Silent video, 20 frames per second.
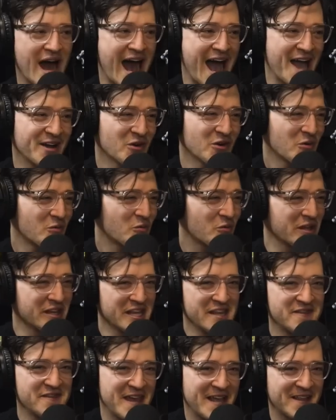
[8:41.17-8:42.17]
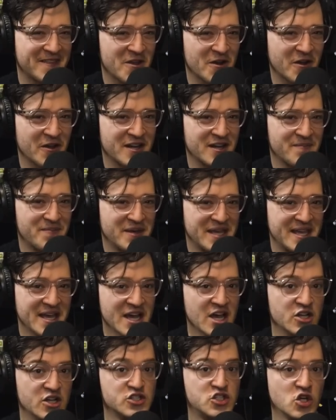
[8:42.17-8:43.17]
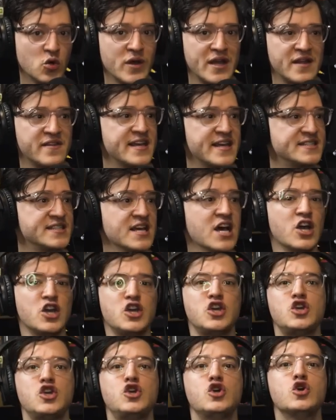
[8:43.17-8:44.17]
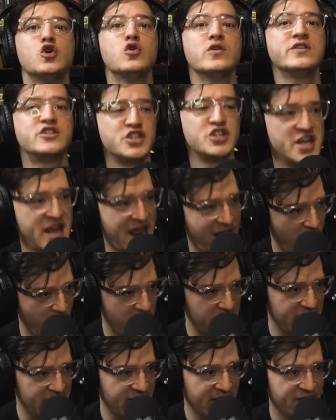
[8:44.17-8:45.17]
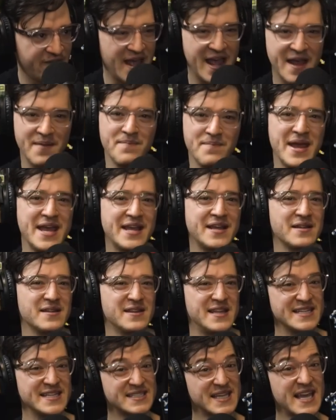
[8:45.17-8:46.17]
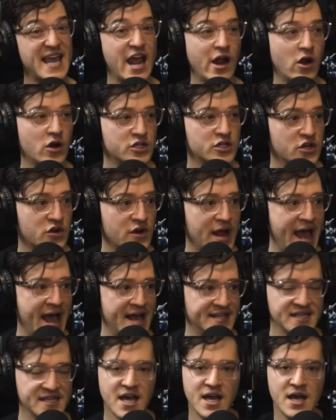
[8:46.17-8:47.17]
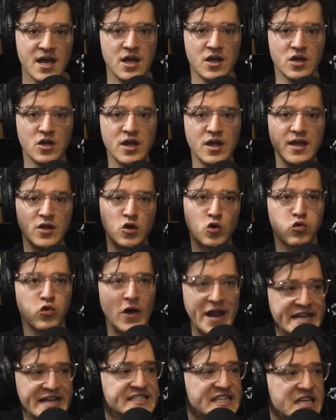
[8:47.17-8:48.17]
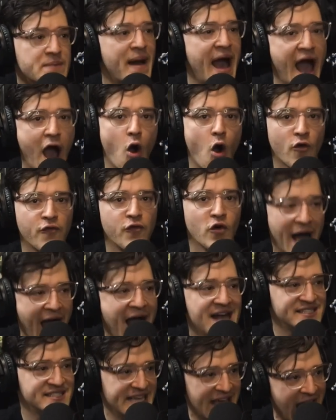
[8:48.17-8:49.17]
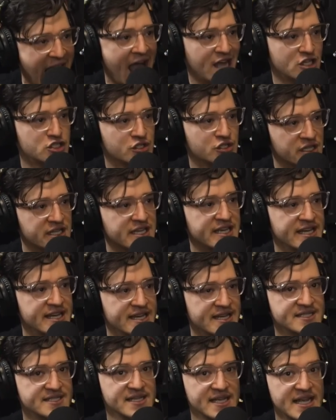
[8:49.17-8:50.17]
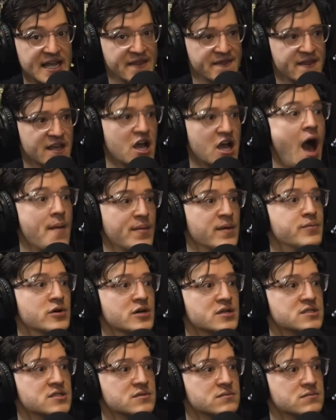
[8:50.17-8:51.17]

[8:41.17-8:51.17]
I don't really think they're going to be doing this huge narrative and make this character as crazy powerful as he actually is in the comic books.